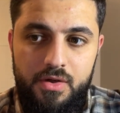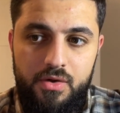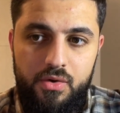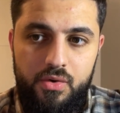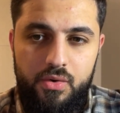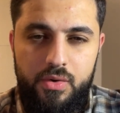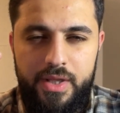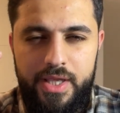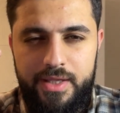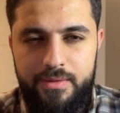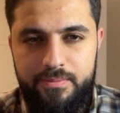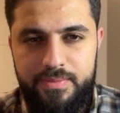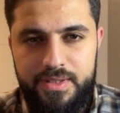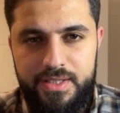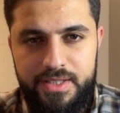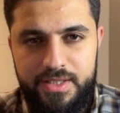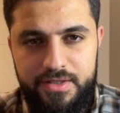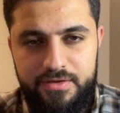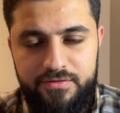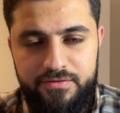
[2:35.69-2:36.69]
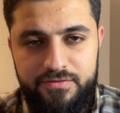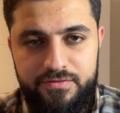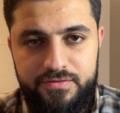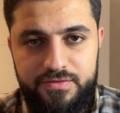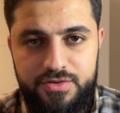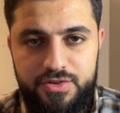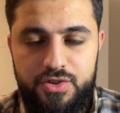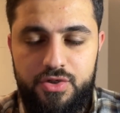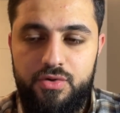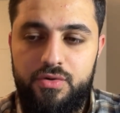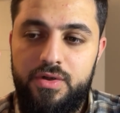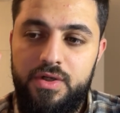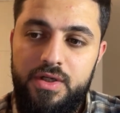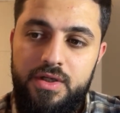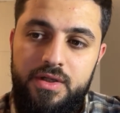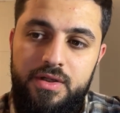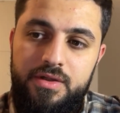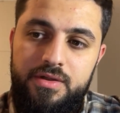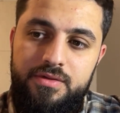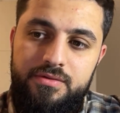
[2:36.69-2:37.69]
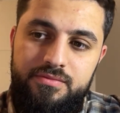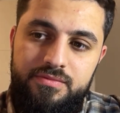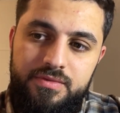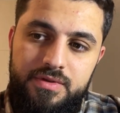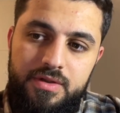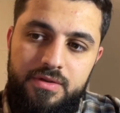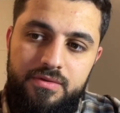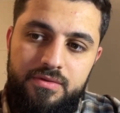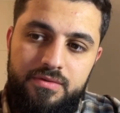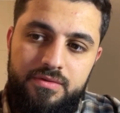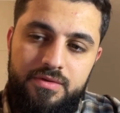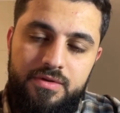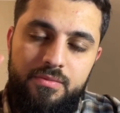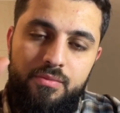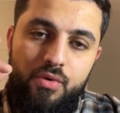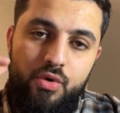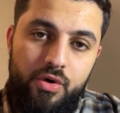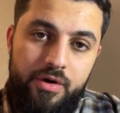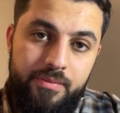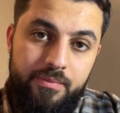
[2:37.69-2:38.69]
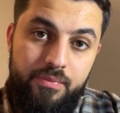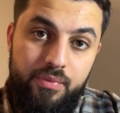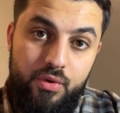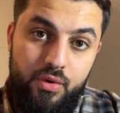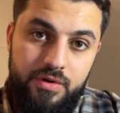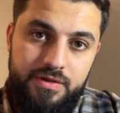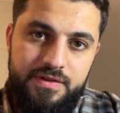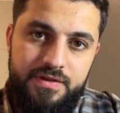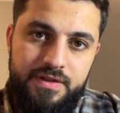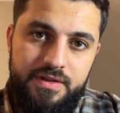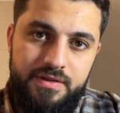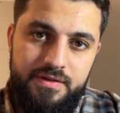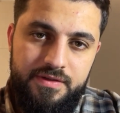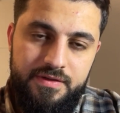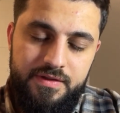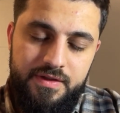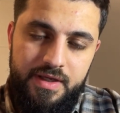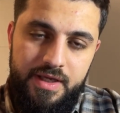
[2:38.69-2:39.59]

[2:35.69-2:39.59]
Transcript: or a belief. So the more important